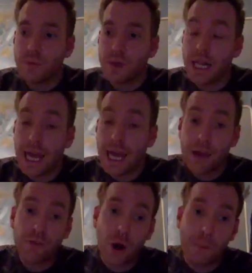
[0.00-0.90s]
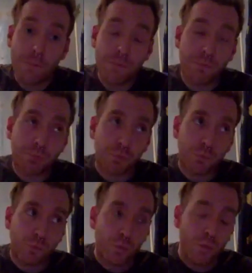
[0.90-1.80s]
Claire from,
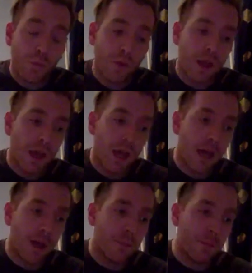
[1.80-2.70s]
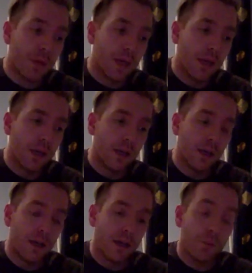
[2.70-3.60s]

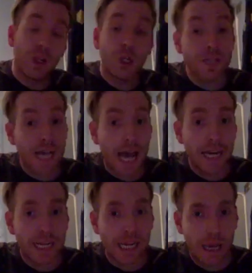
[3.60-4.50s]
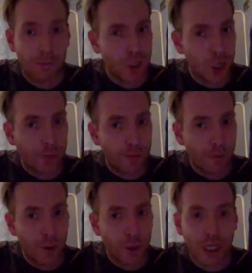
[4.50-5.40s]
well, she was Canon Claire, but she got a
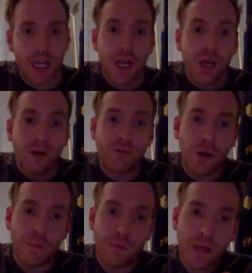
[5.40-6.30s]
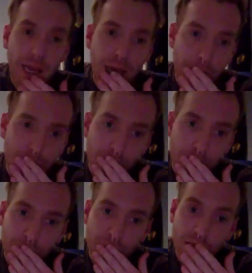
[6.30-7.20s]
promotion from
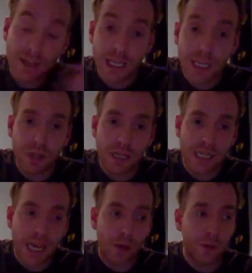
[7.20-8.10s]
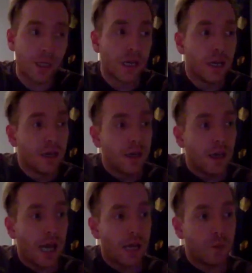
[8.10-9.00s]
the cathedral in town.
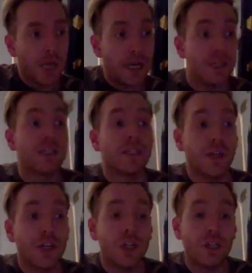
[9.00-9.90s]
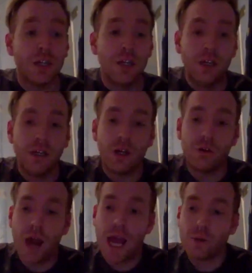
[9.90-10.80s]
And we had a discussion
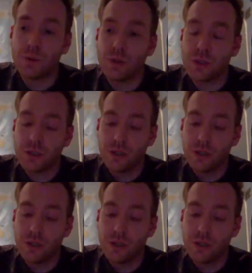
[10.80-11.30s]
around